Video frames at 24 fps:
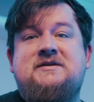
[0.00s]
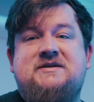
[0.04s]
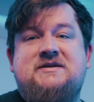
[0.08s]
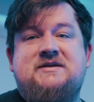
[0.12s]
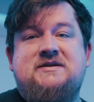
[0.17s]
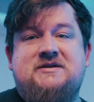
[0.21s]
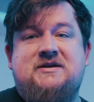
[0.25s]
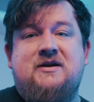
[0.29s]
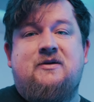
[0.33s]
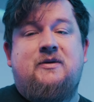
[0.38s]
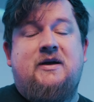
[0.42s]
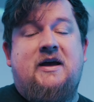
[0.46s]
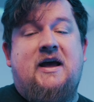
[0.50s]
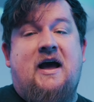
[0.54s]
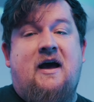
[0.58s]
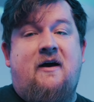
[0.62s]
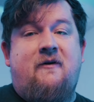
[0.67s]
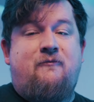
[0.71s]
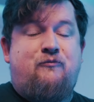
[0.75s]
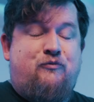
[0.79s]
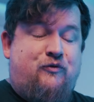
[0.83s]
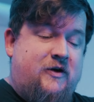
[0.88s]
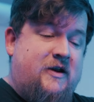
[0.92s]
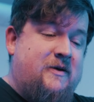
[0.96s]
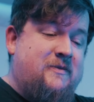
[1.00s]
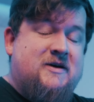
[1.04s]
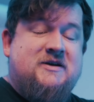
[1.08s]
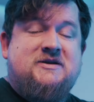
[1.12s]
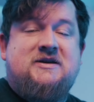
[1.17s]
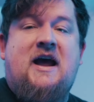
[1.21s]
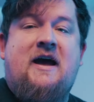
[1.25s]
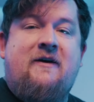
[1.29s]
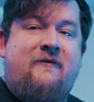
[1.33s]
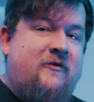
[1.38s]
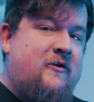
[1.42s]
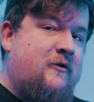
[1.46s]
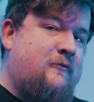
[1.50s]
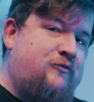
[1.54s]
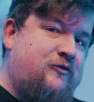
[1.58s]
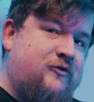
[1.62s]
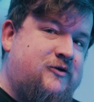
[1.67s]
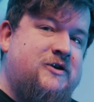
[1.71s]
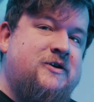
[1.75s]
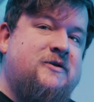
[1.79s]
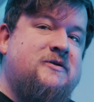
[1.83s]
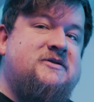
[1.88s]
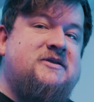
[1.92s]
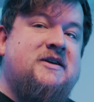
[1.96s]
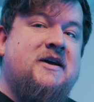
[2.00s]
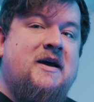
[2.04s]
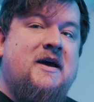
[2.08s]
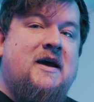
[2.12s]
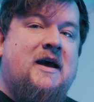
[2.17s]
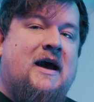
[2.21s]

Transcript: Sony have pretty much ever produced.